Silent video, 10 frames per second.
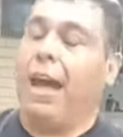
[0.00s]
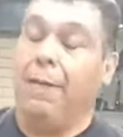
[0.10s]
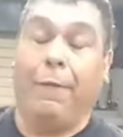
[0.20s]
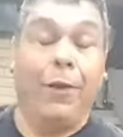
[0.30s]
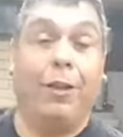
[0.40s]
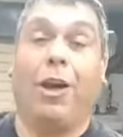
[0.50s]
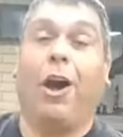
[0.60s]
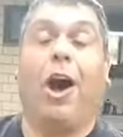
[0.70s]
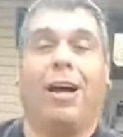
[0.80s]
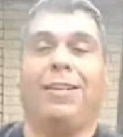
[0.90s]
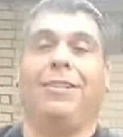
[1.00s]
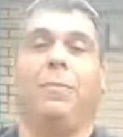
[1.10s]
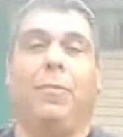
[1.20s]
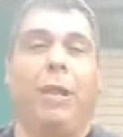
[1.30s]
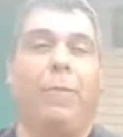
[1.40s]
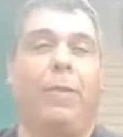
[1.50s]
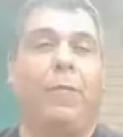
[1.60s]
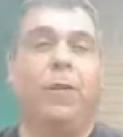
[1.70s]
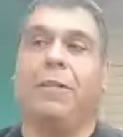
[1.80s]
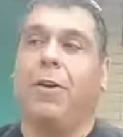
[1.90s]
I feel awesome, Raymond.
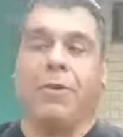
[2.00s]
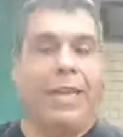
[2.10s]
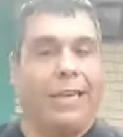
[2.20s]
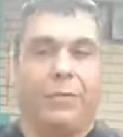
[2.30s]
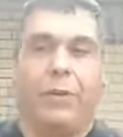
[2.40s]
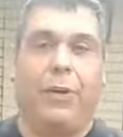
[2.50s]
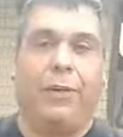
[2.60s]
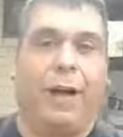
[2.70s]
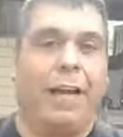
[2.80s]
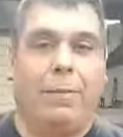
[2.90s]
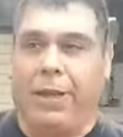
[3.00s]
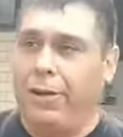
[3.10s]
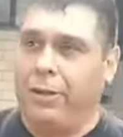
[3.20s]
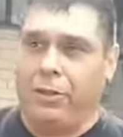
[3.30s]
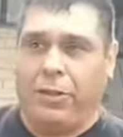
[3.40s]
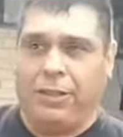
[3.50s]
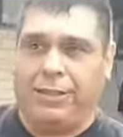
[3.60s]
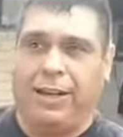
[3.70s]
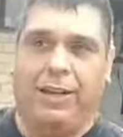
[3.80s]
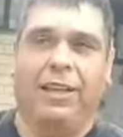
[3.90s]
First of all, thanks for inviting me here to this